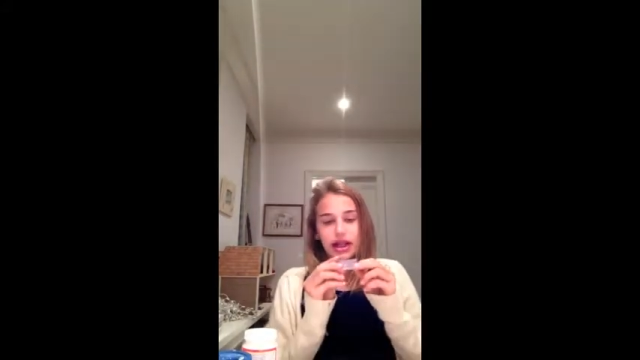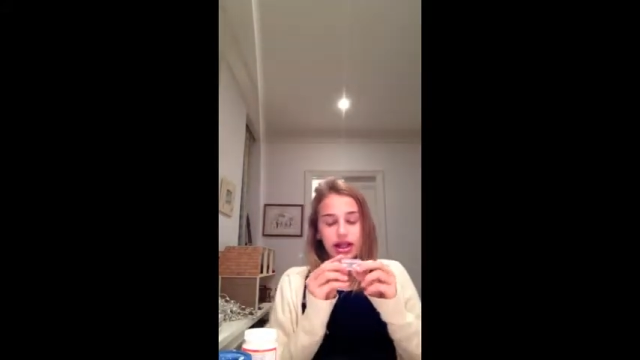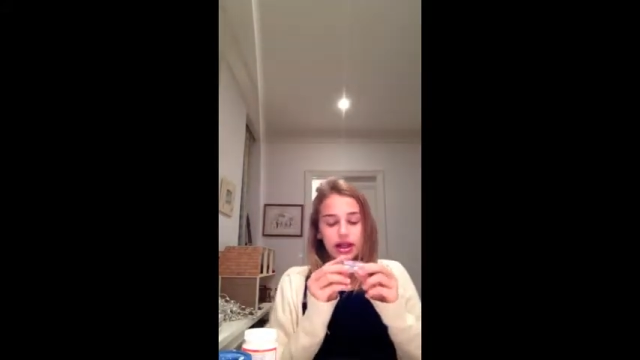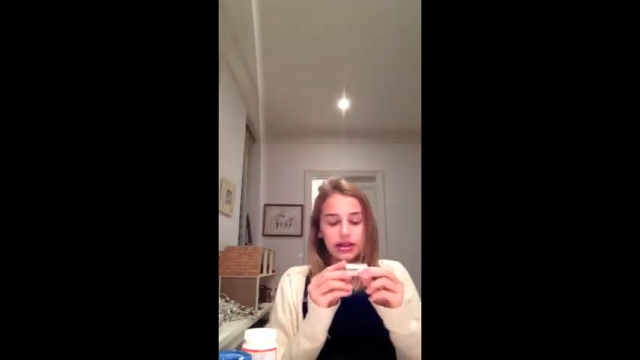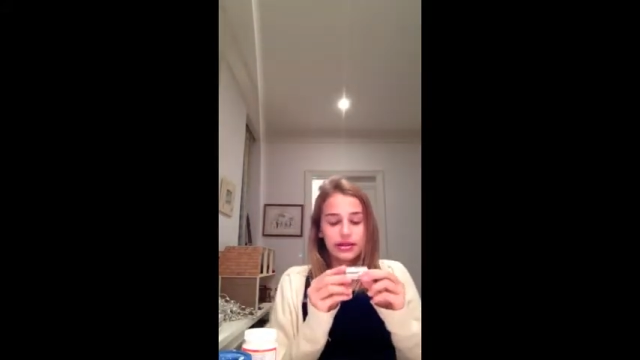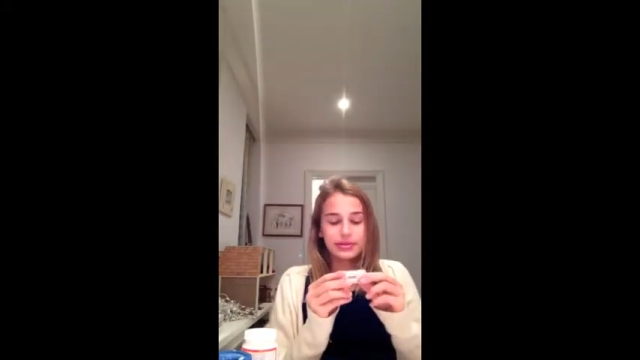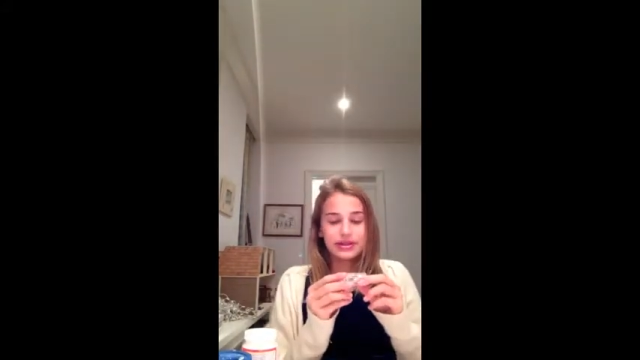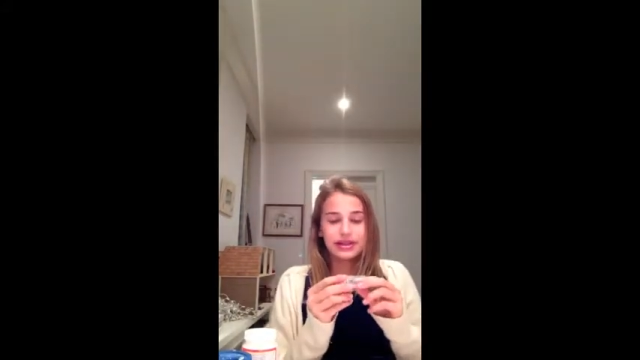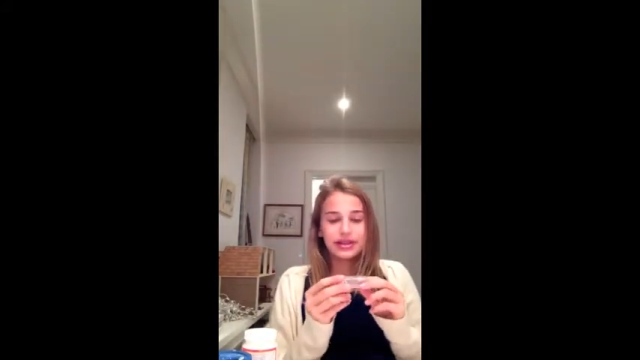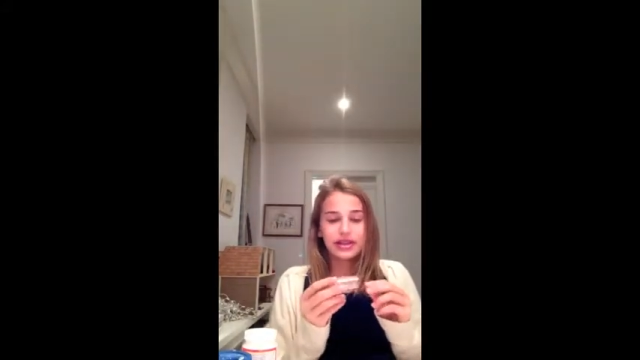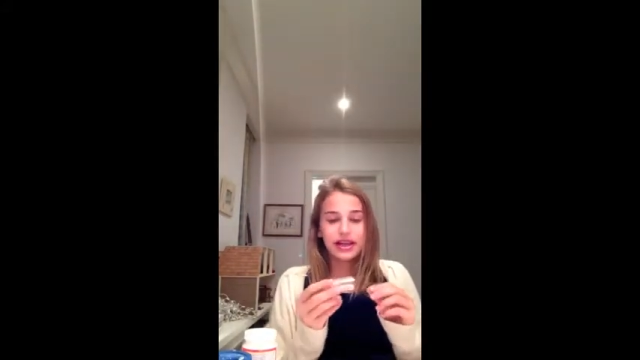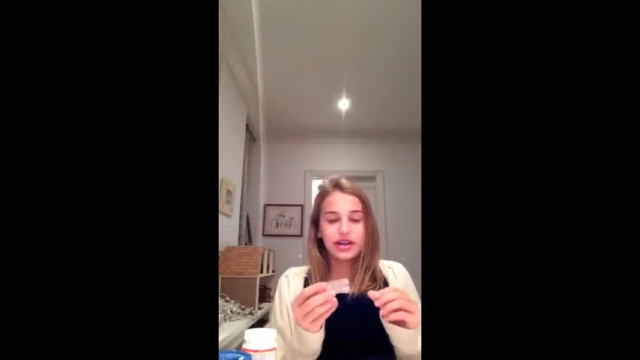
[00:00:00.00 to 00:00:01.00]
lipstick
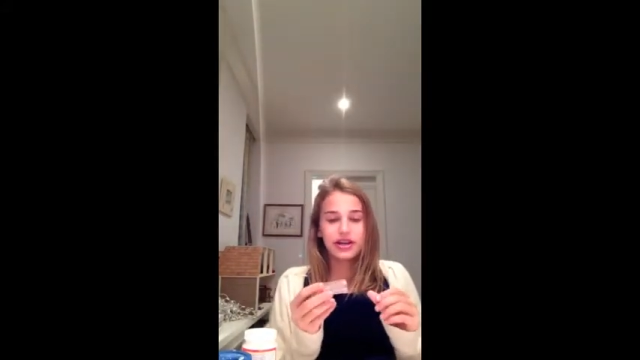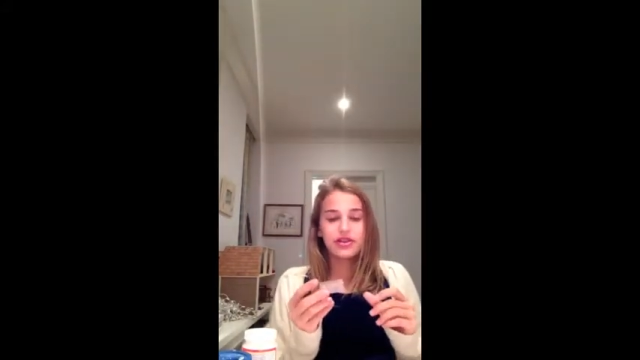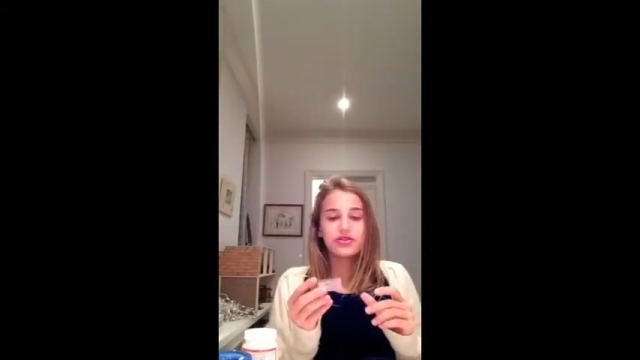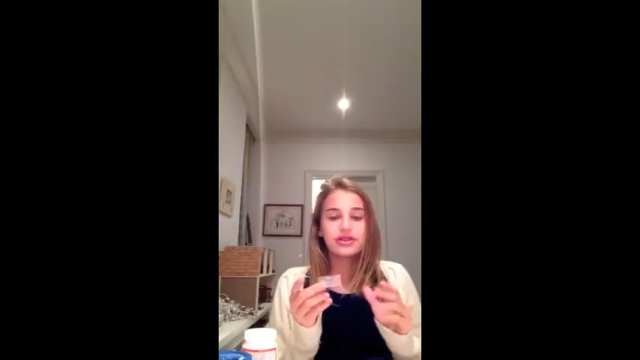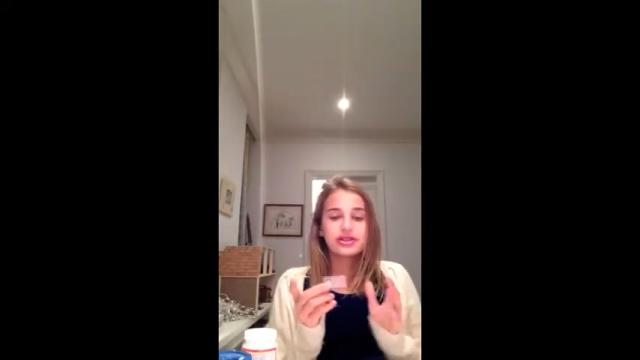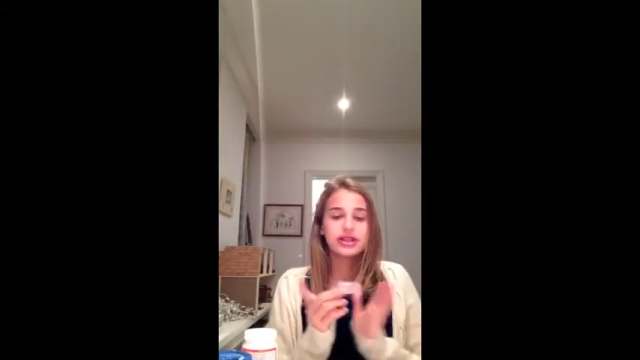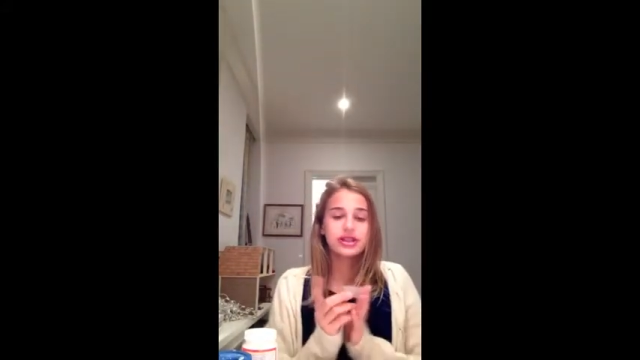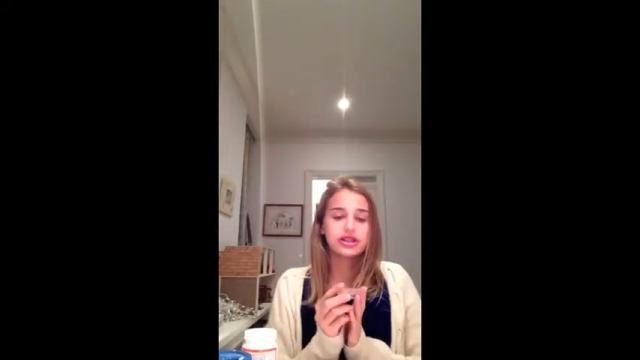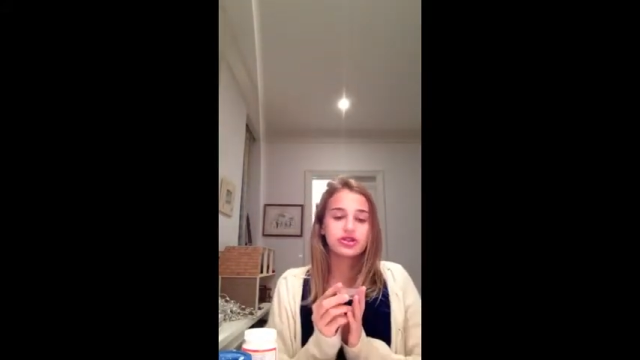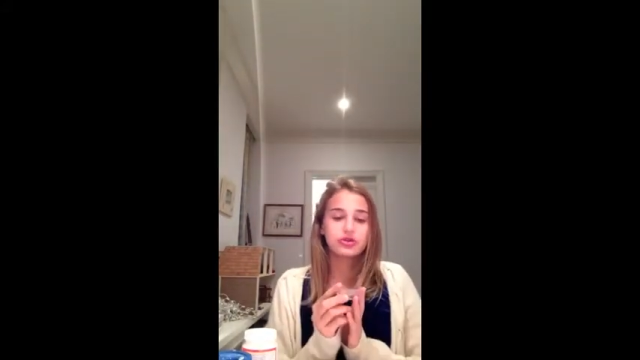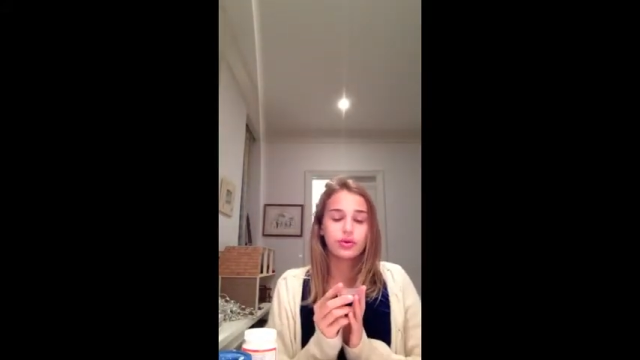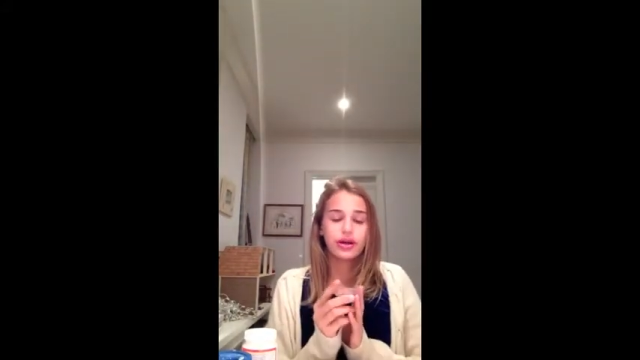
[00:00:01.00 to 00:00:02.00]
container, you just need a
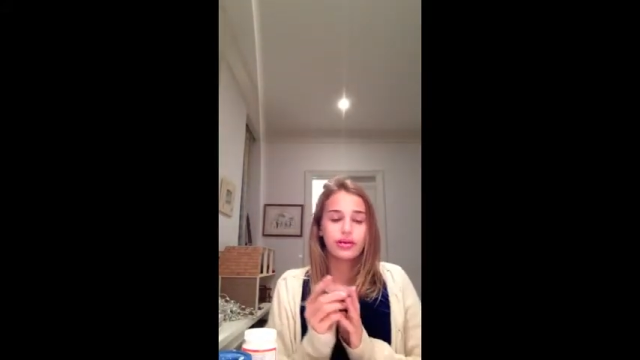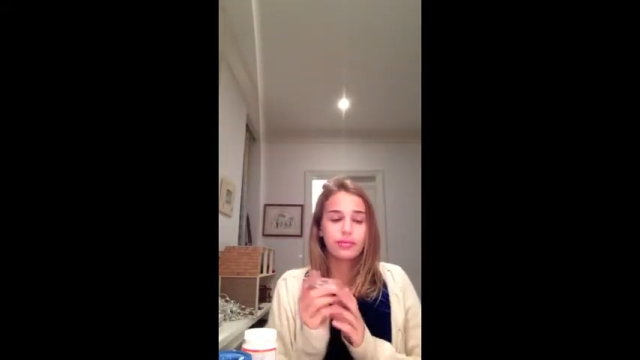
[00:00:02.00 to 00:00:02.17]
square